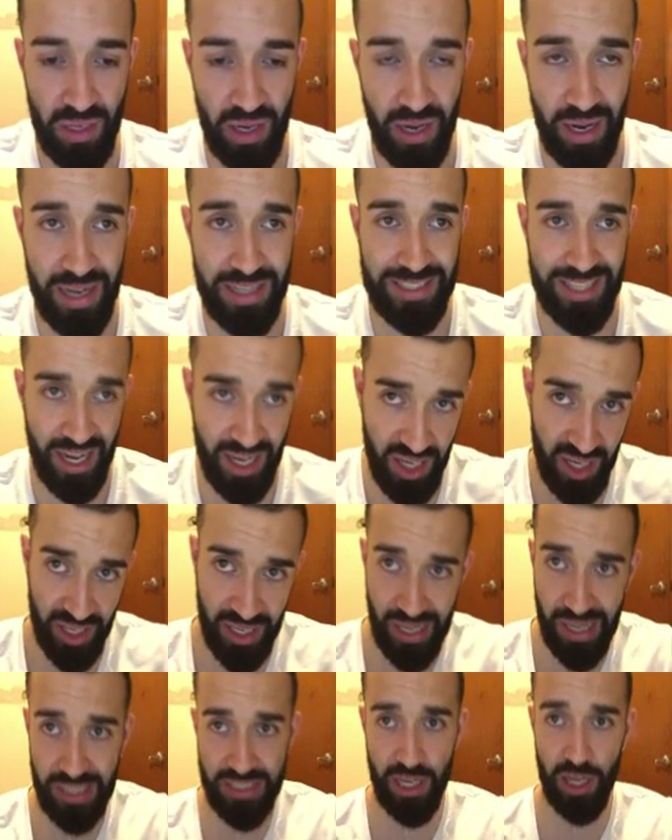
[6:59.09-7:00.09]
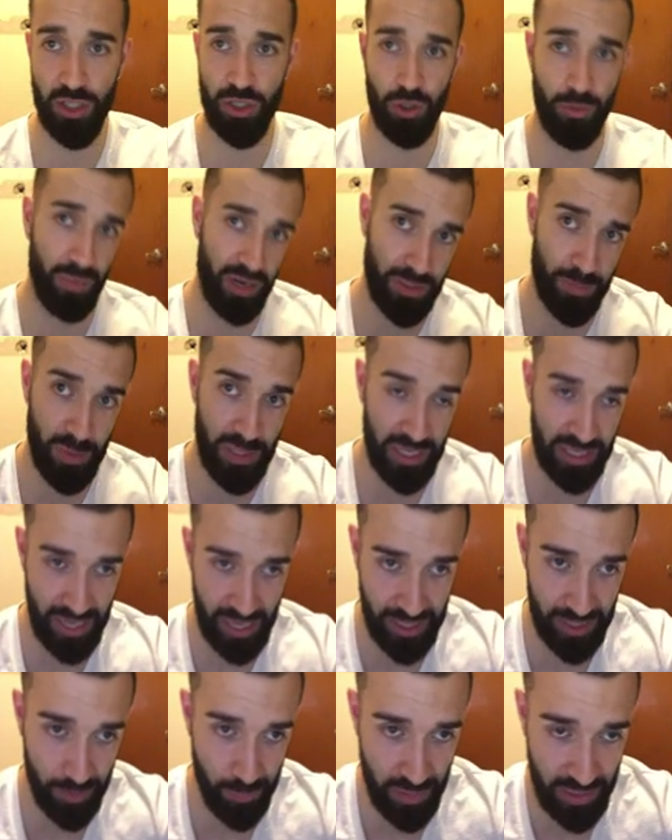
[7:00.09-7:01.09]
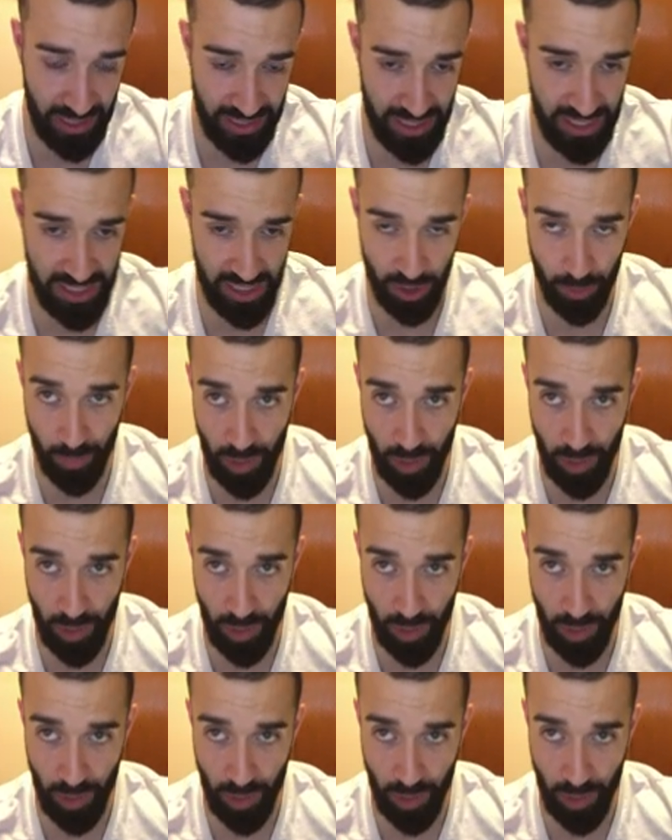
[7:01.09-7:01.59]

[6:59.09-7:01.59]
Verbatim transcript: Uh, signing deals also must be negated because it's an